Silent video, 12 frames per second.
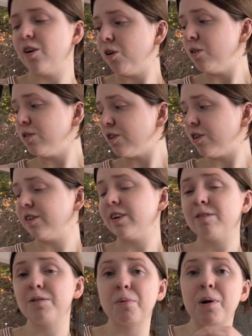also
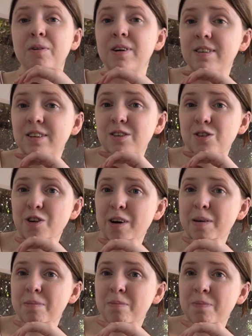gives me a reason to try
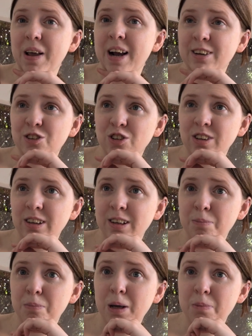and actually
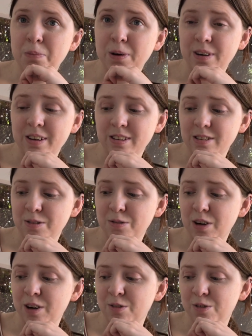be productive
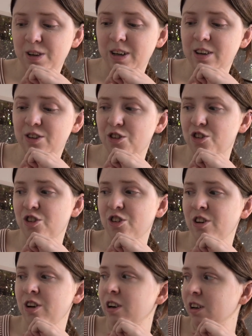and finish
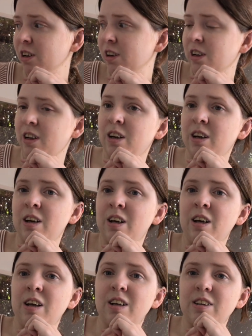
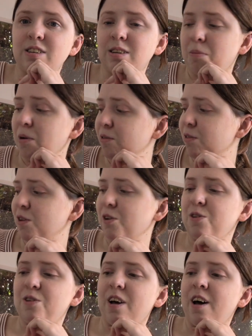some of
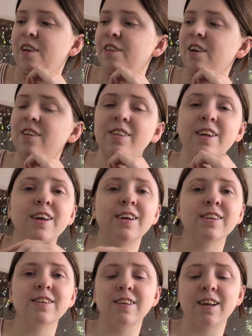those other
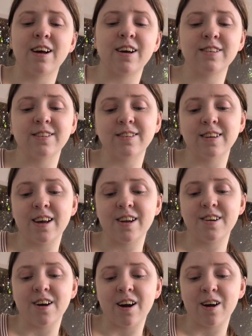things that I
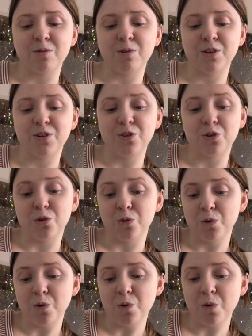said I would
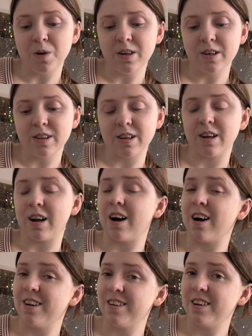do that
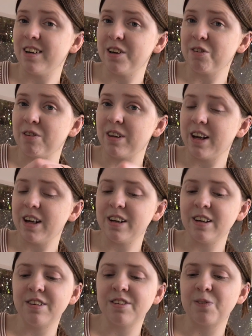aren't knitting
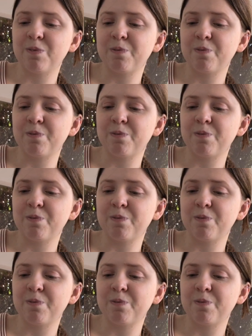related.